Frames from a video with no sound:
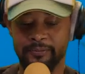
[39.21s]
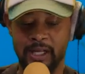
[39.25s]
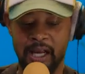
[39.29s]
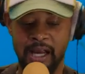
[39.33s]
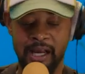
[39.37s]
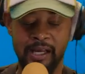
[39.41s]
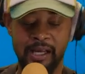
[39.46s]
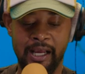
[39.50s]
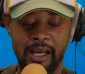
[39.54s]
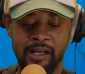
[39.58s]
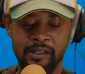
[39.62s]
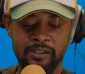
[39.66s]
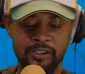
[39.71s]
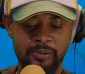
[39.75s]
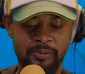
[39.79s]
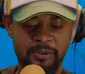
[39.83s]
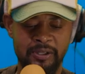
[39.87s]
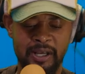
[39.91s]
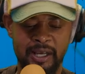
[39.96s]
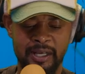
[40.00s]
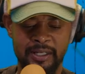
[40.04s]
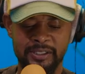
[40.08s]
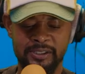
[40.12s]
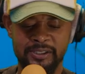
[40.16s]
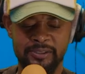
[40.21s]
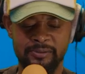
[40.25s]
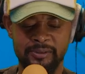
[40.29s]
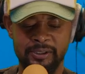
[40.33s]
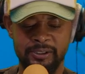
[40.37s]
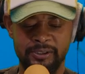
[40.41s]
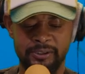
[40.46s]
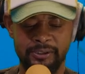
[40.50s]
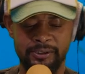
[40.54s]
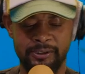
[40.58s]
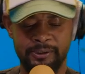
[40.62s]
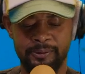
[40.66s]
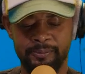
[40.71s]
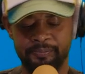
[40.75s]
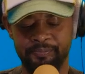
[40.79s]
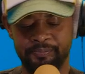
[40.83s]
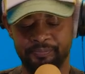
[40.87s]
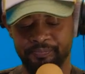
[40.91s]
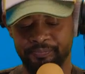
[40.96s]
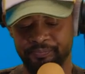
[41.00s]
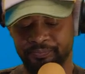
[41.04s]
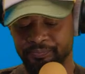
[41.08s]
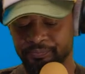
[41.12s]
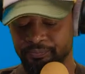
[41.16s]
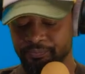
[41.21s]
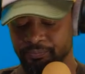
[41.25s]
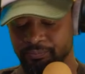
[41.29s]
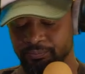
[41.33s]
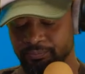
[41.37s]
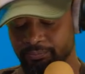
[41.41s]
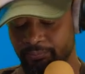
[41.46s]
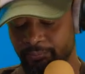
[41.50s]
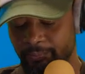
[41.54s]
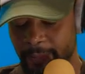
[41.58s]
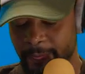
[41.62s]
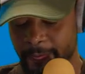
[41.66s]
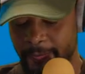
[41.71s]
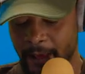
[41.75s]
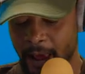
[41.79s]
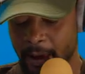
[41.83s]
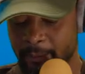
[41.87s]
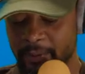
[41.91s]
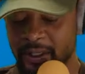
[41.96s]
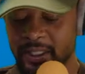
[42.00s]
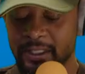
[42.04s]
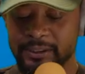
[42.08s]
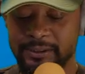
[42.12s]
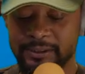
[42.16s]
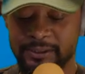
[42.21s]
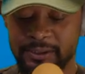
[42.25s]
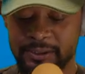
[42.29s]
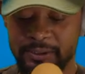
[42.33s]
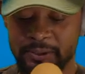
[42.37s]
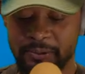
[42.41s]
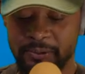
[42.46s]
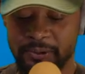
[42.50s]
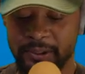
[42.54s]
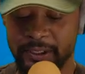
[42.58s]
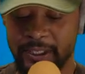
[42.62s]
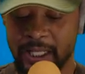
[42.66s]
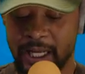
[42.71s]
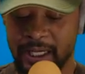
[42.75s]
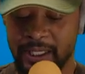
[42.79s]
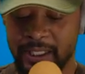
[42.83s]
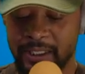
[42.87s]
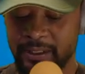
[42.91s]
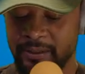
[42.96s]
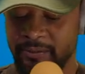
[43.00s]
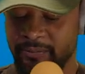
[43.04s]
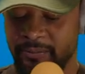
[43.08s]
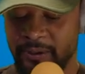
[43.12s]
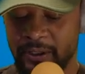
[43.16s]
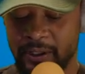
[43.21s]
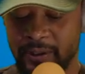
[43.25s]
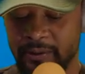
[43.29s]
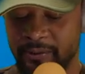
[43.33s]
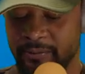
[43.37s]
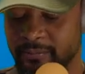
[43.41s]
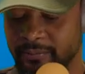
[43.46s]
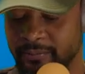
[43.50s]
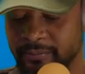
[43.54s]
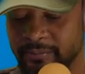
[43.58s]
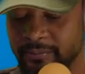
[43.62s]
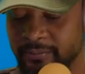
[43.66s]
I to be honest, me listening to it, I didn't really,